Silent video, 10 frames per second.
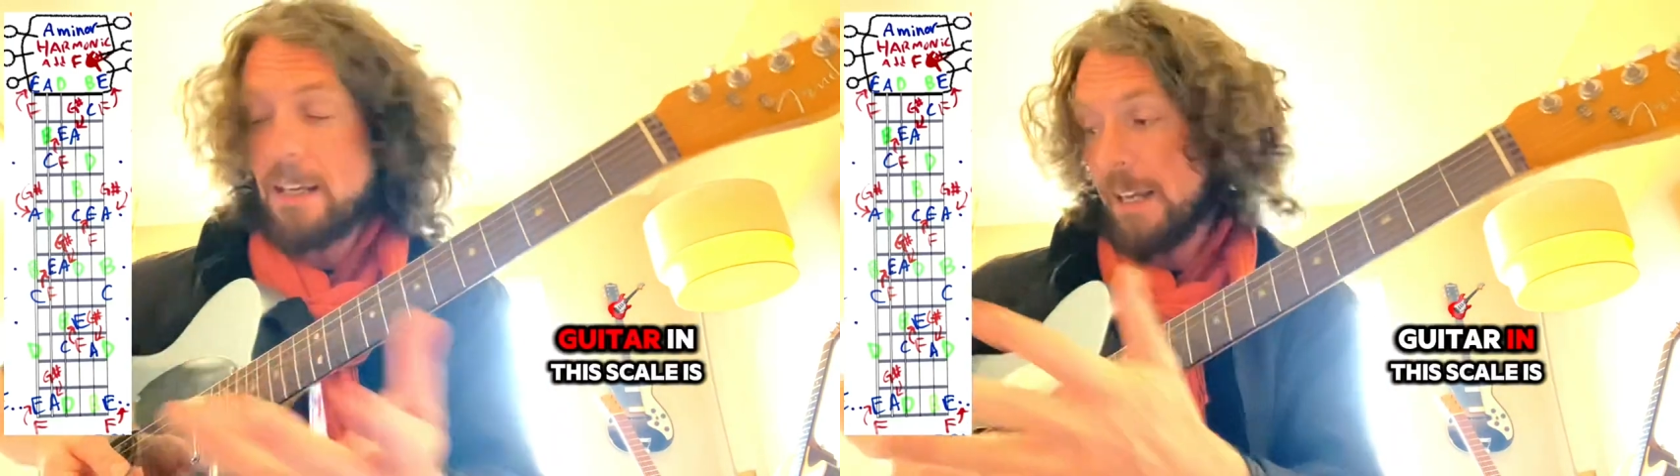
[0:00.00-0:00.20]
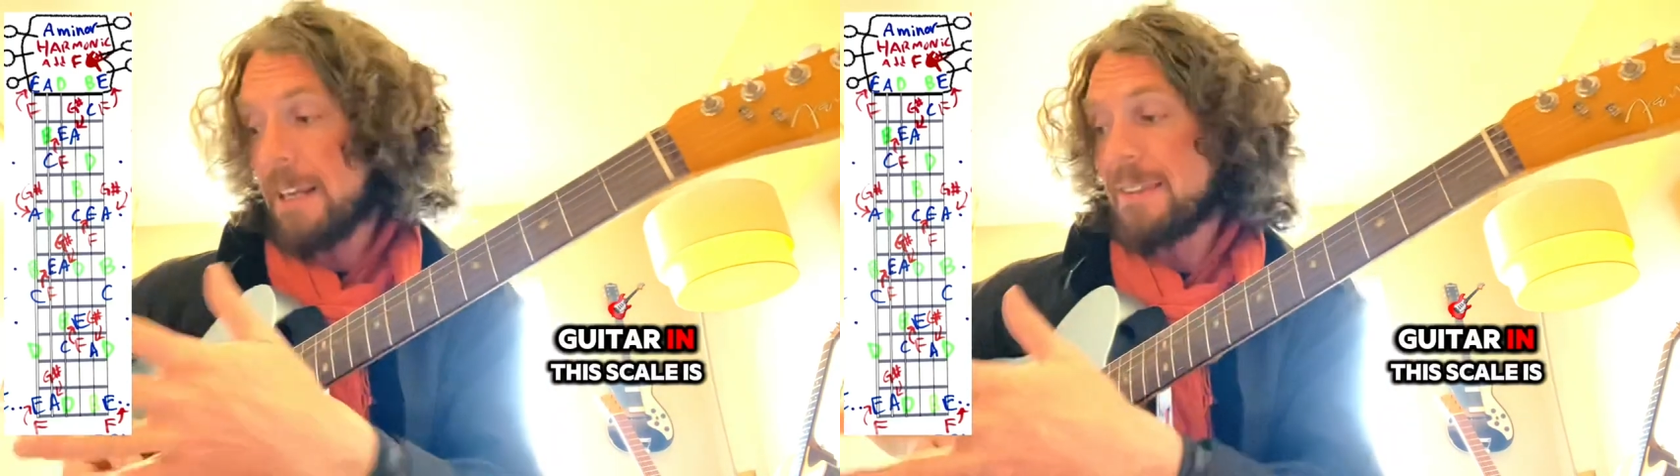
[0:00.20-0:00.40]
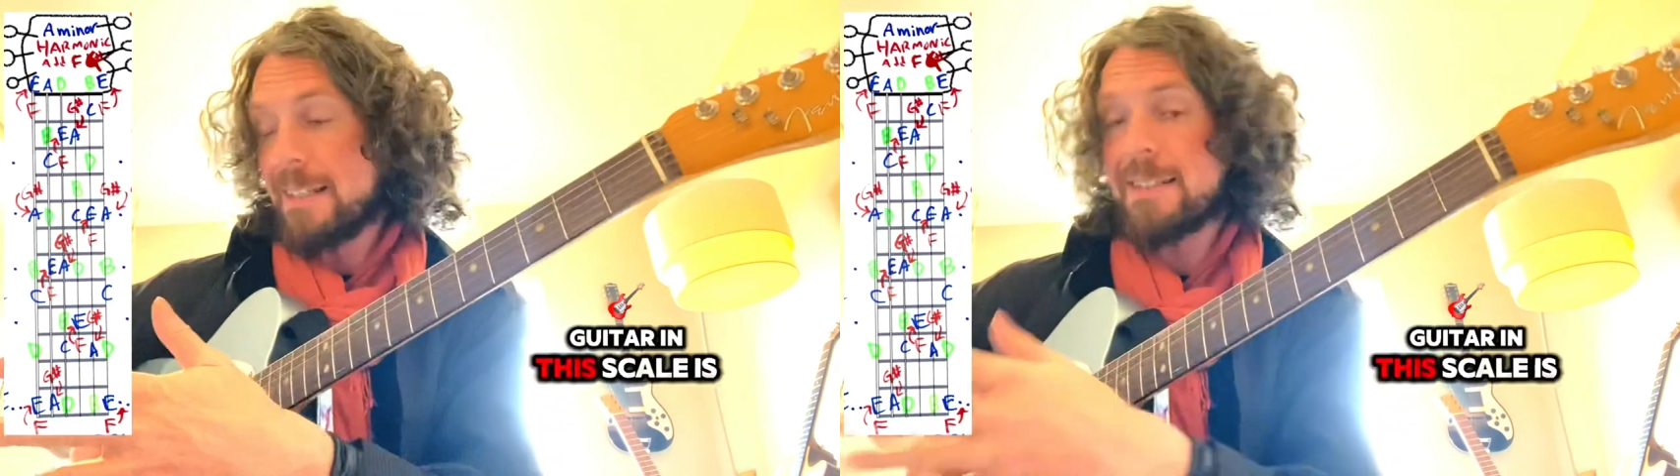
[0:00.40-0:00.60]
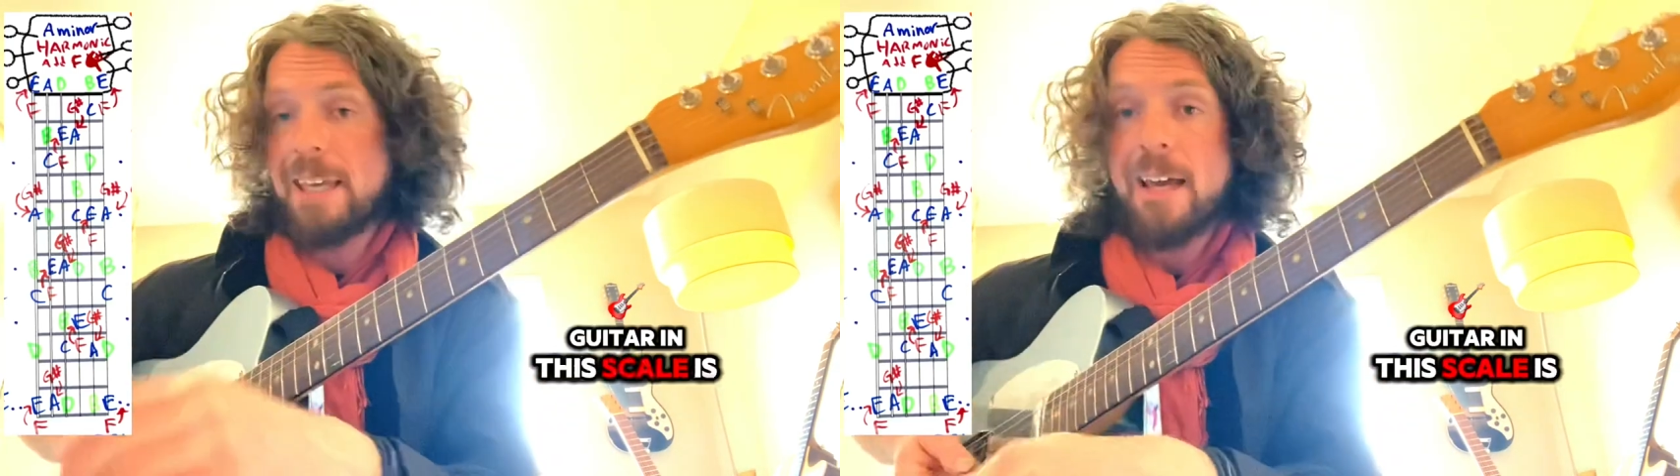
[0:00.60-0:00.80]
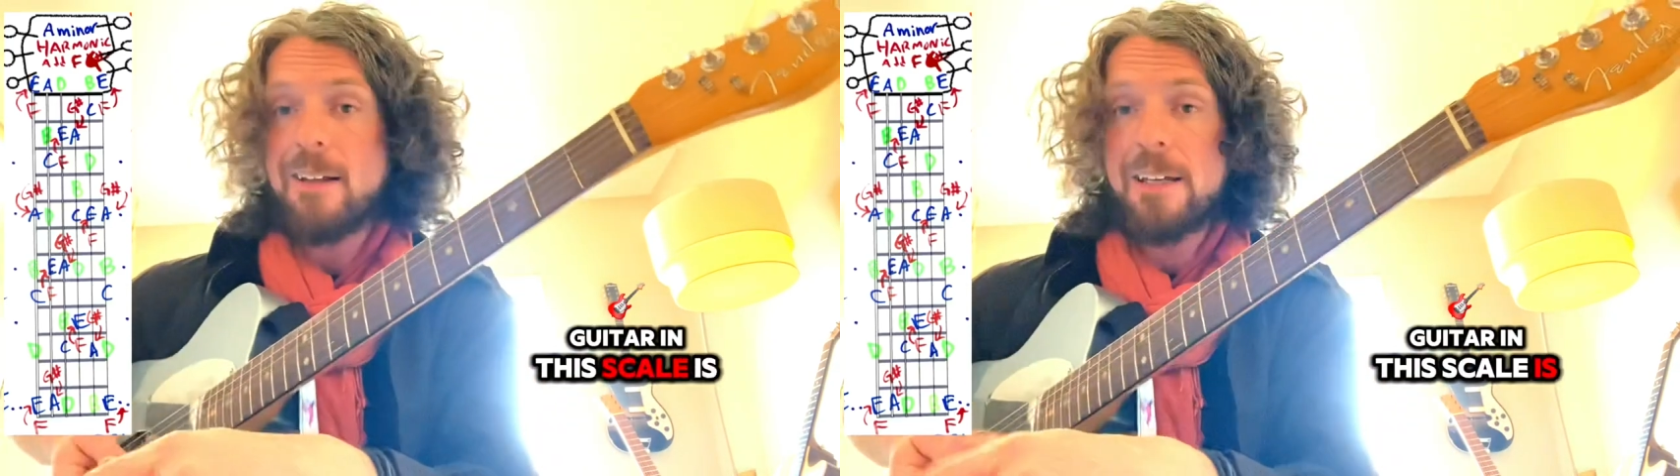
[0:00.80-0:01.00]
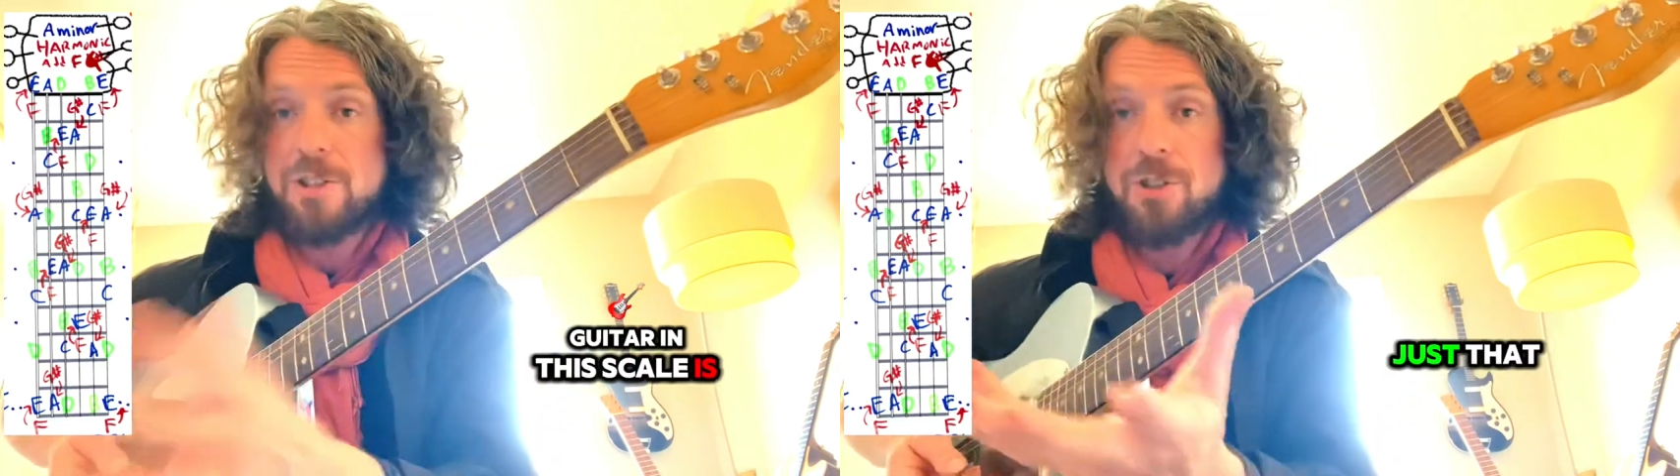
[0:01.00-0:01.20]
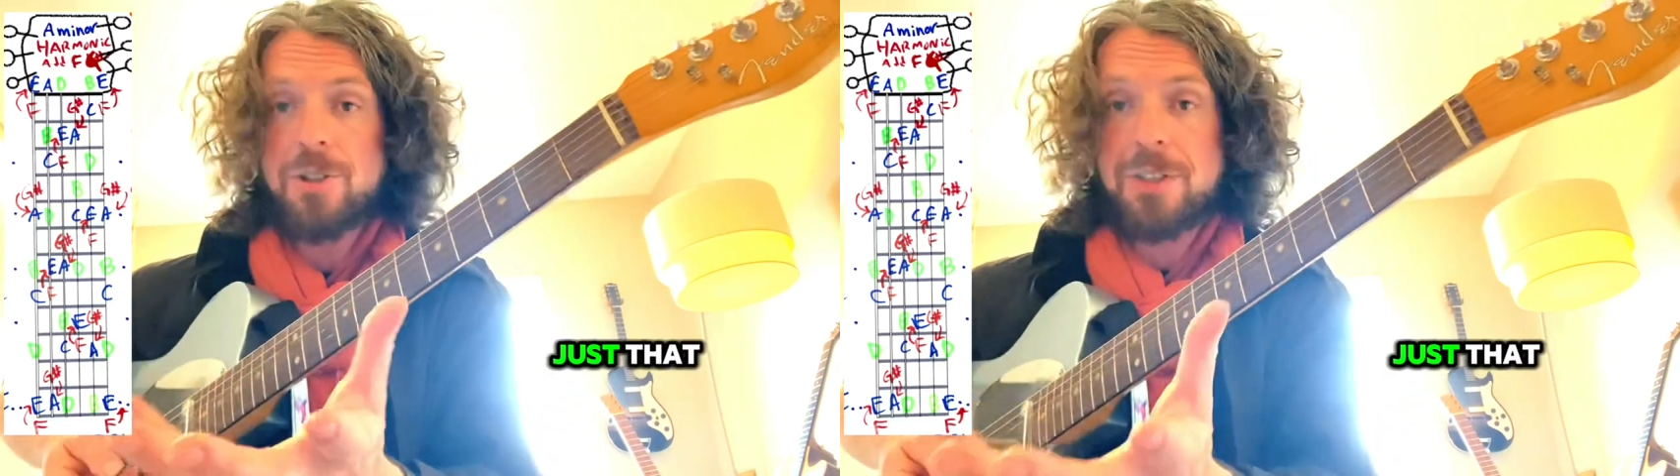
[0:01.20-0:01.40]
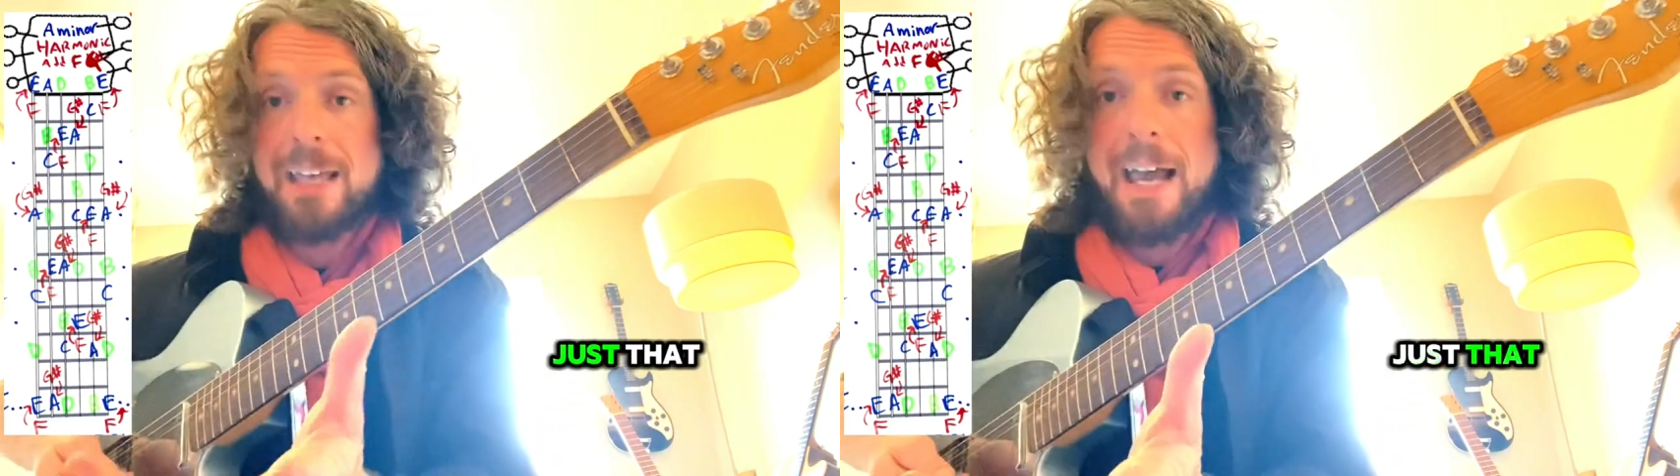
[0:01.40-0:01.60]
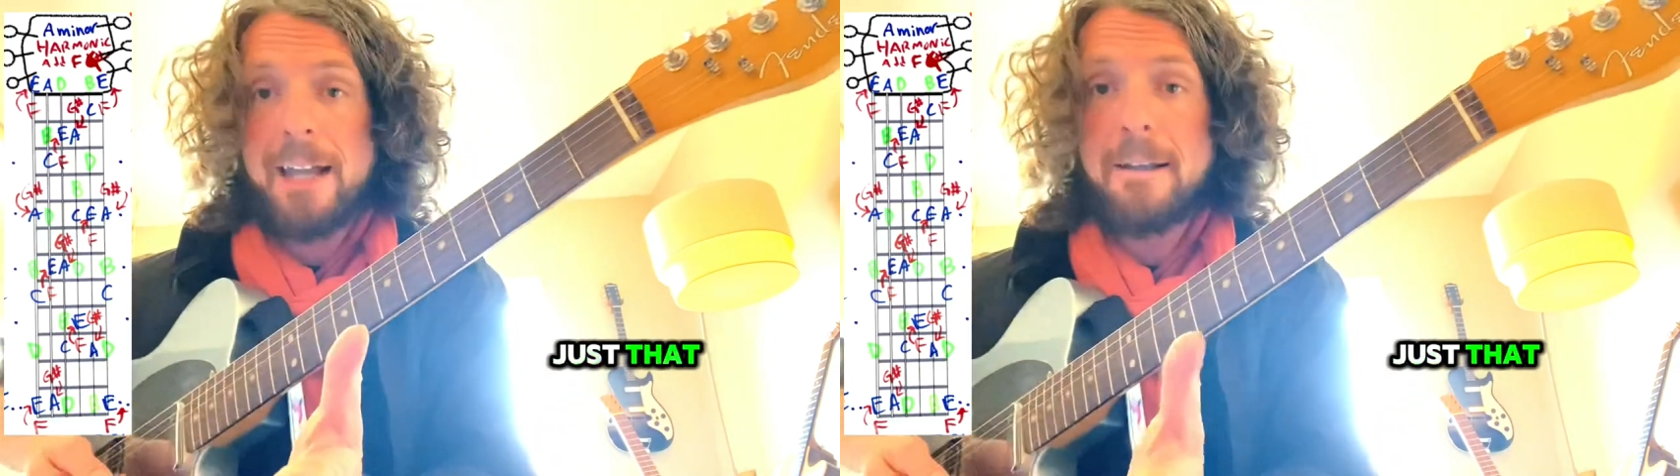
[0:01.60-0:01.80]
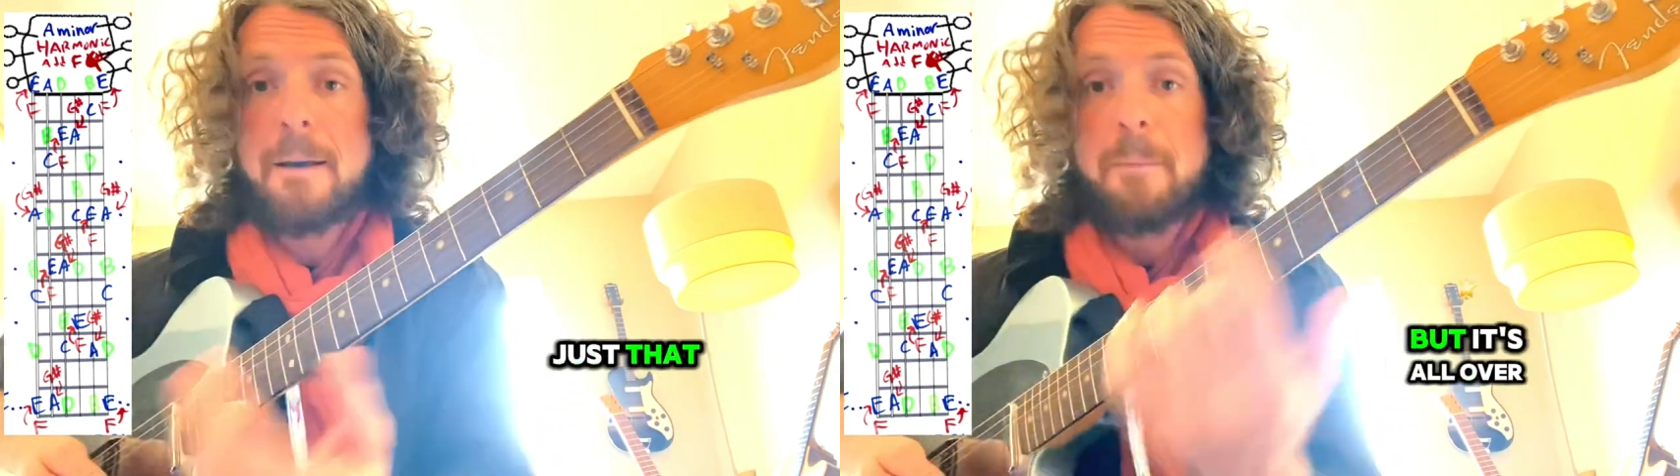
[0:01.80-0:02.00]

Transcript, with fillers: in this scale is just that,